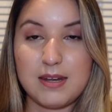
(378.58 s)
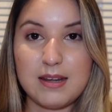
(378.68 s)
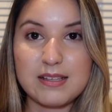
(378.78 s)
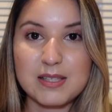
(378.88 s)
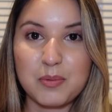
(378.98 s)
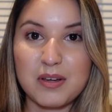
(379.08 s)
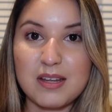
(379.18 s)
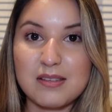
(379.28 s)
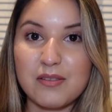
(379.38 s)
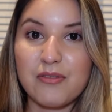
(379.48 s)
The next one
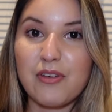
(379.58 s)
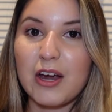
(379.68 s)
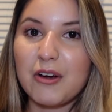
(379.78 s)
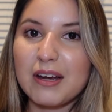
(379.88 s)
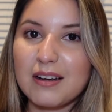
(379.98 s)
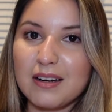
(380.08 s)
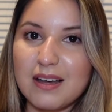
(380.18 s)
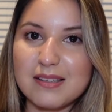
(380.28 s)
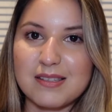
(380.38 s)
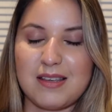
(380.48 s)
is a very
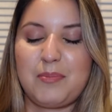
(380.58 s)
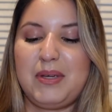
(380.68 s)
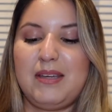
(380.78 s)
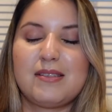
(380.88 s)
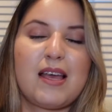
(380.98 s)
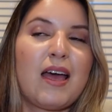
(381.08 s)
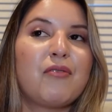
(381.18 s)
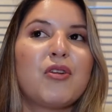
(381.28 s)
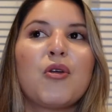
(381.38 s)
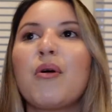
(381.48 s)
classic piece. I have
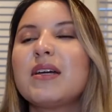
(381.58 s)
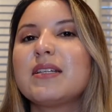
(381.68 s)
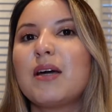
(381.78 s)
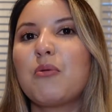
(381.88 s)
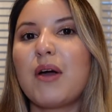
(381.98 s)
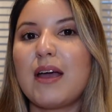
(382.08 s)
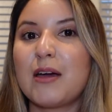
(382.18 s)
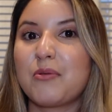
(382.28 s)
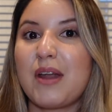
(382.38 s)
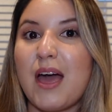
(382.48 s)
no idea why I
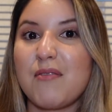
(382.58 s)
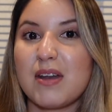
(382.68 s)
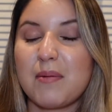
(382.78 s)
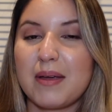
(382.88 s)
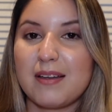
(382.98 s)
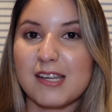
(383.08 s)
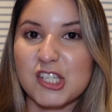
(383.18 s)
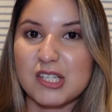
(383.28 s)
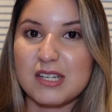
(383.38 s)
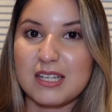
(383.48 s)
don't have it in my
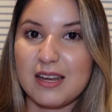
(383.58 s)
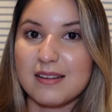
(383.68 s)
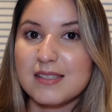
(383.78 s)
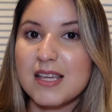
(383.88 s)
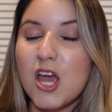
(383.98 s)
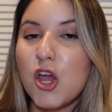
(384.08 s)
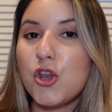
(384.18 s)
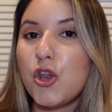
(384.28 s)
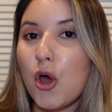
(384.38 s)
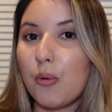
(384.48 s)
collection yet,
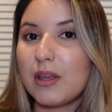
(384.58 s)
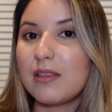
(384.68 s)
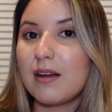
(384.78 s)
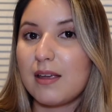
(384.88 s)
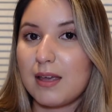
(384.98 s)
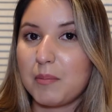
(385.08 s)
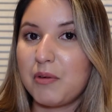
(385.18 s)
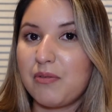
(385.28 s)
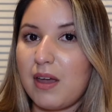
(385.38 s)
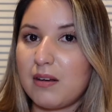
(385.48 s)
knowing that I am a
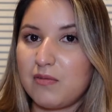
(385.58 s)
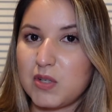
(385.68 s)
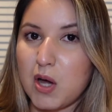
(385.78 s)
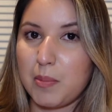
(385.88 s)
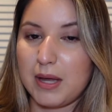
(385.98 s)
fan of top